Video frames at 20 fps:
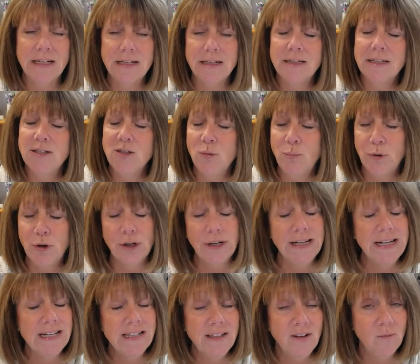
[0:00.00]
super
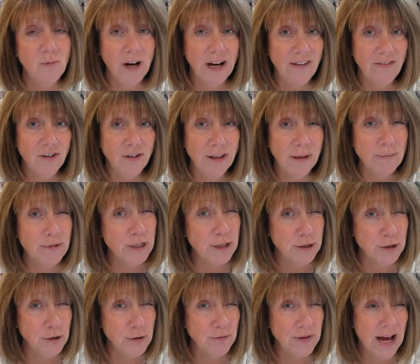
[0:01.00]
easy way for them to
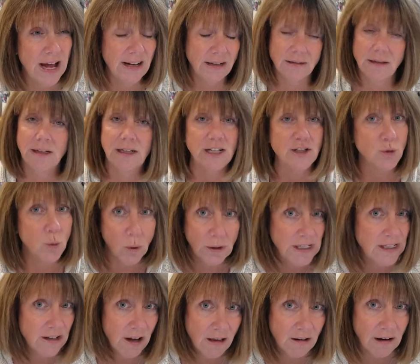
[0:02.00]
do that. It's like a
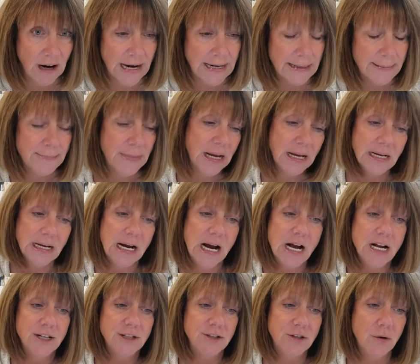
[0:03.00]
$20 item.
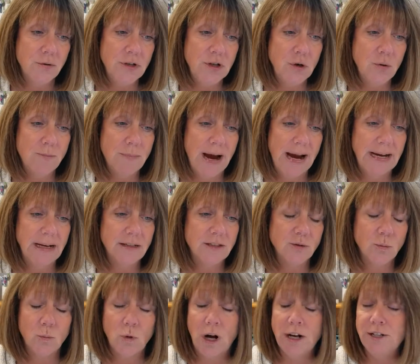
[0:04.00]
So you might
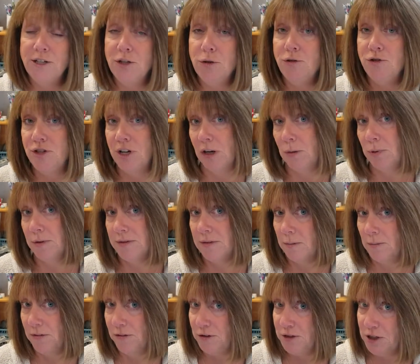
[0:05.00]
want to check with
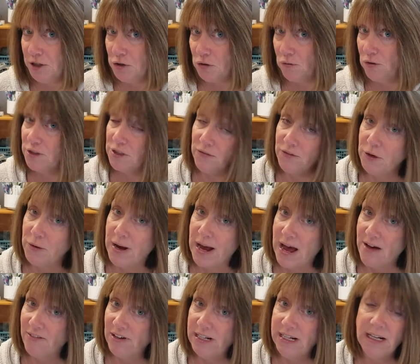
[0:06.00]
some of your teacher friends if you
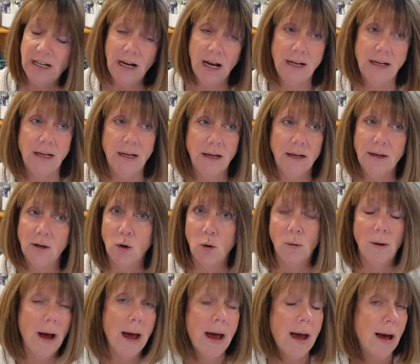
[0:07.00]
have any,
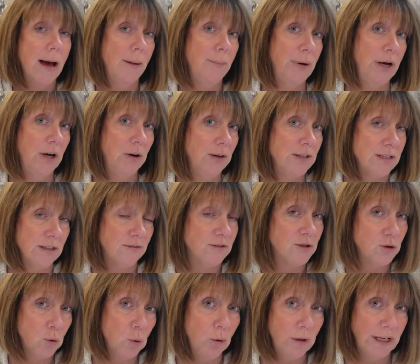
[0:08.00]
parents of
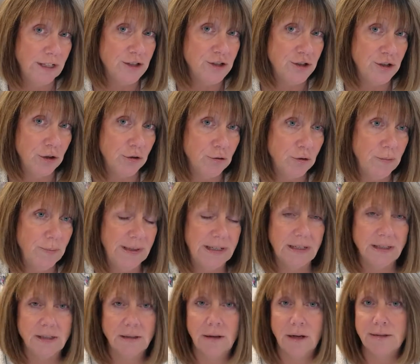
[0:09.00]
school-age children,
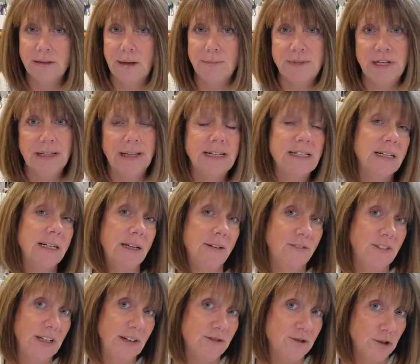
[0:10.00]
because a lot of times they like to give
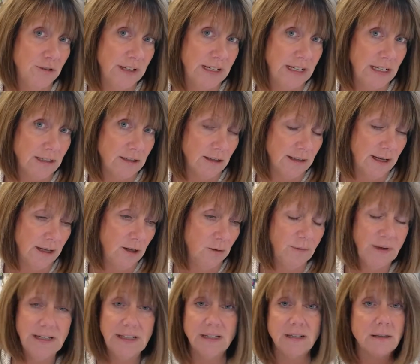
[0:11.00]
gifts to the kids on
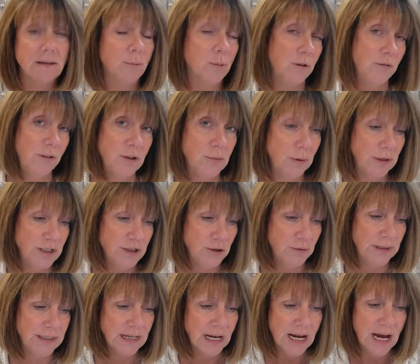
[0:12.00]
Halloween. This is a perfect way to do
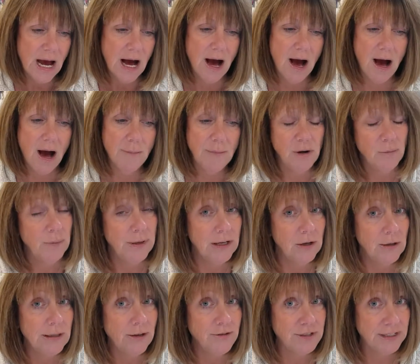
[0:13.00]
it. And we are
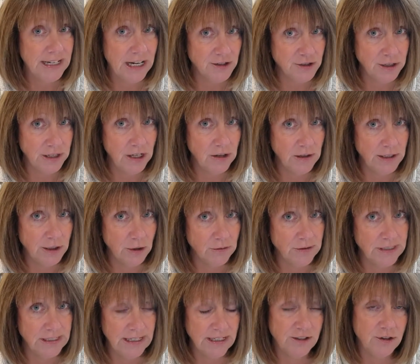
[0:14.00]
allowed to cash and carry those
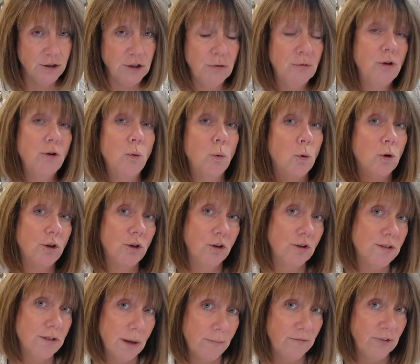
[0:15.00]
kits. So you could order
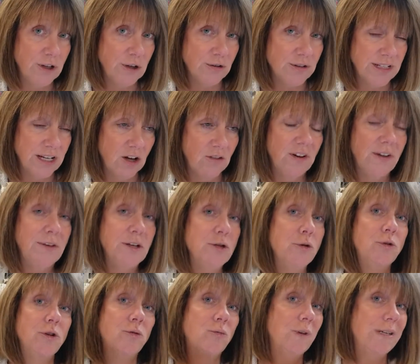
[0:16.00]
some for yourself and then you
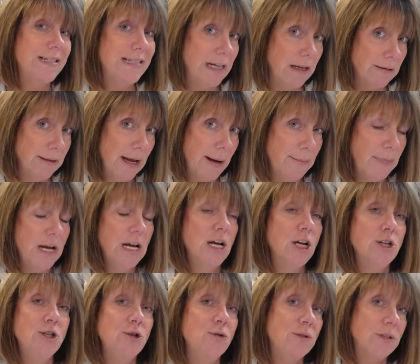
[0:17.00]
could resell them
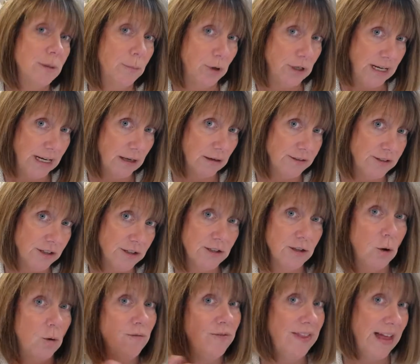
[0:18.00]
to someone else.
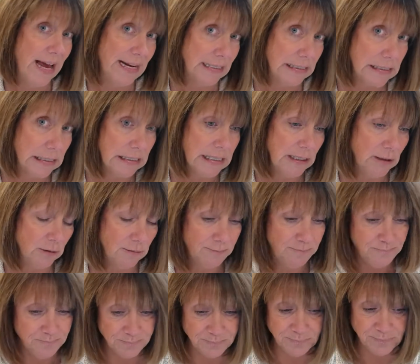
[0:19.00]
So that is legal.
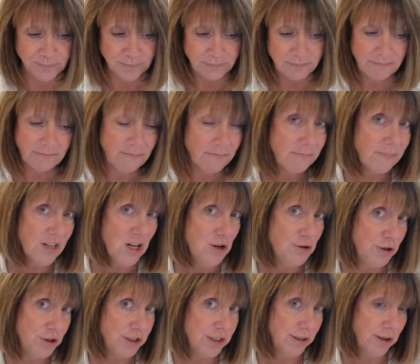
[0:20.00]

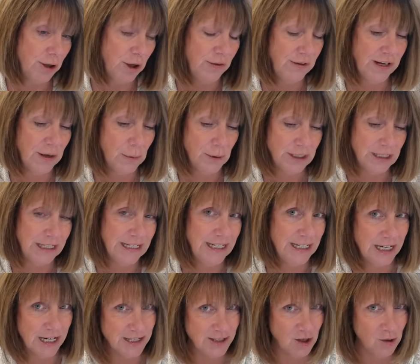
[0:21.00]
Just a little thing I wanted to let you
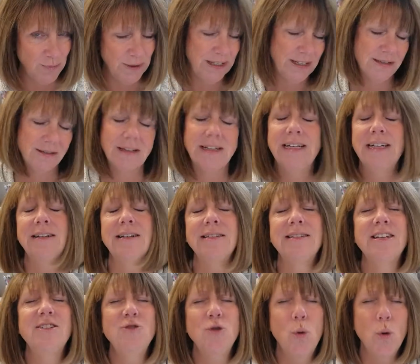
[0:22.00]
guys know because the kit is
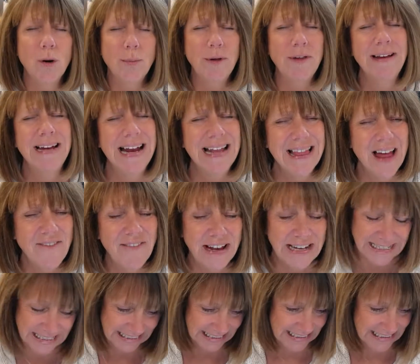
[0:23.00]
adorable and I love
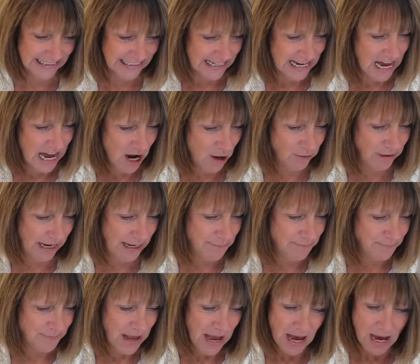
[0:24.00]
it. Okay.
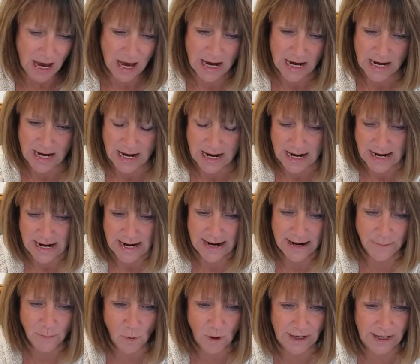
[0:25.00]

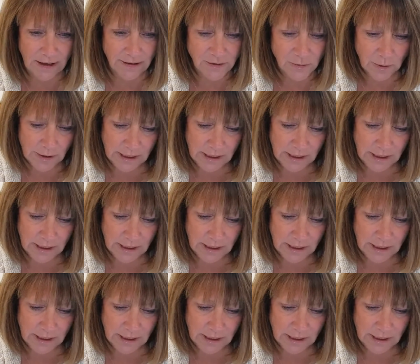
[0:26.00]
What else?